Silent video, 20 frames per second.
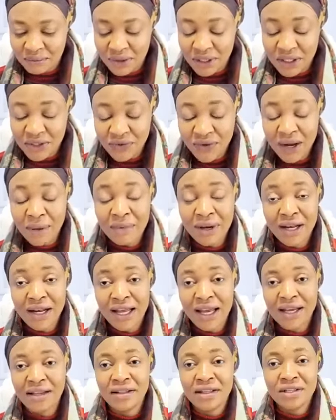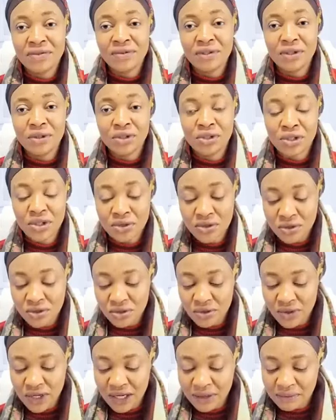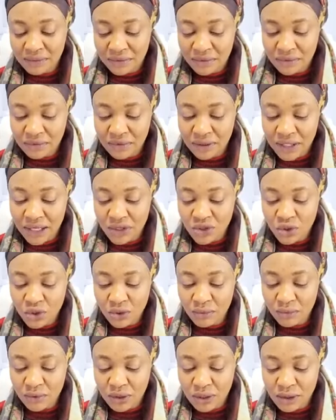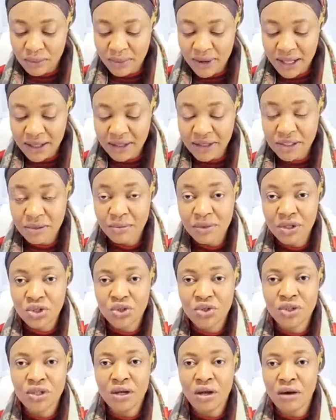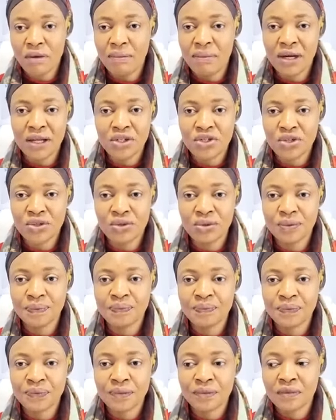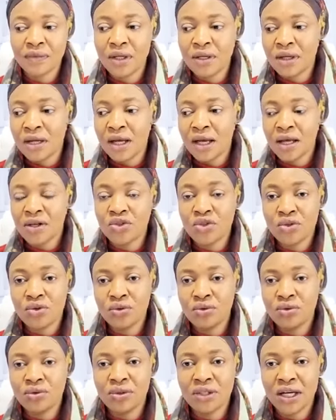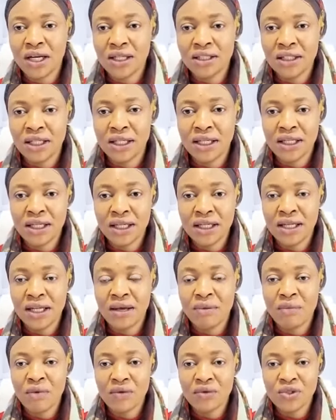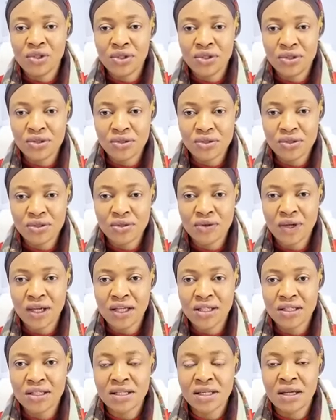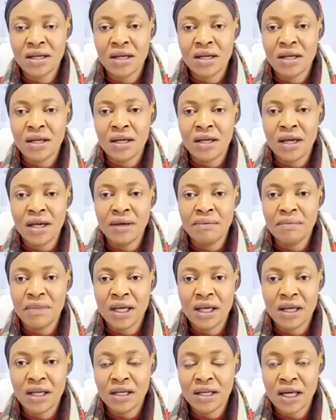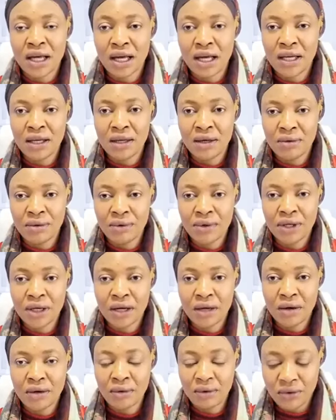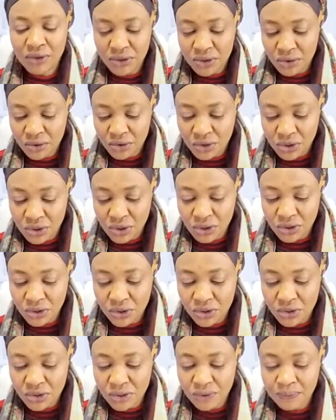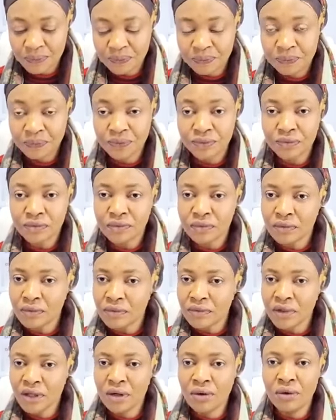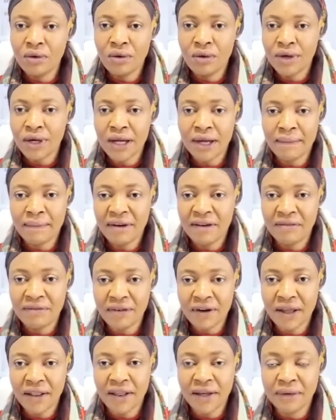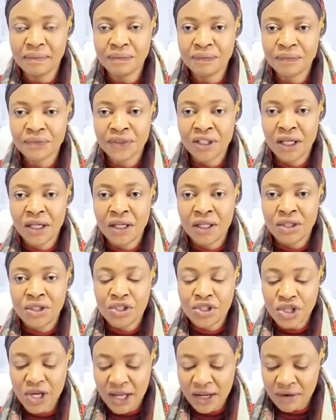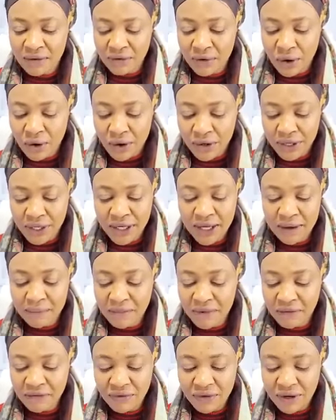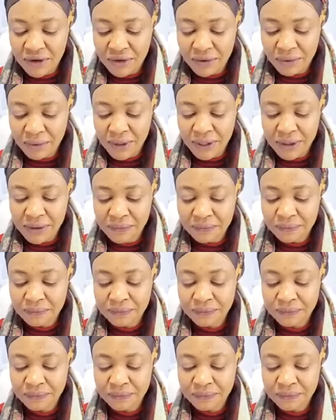Please, family, like this video. Share, subscribe. Tell somebody about this ministry. God bless you. As you do that, in the name of Jesus Christ, amen. Hallelujah. Glory to Jesus. Glory, Abba Father. Child of God, hear me very well.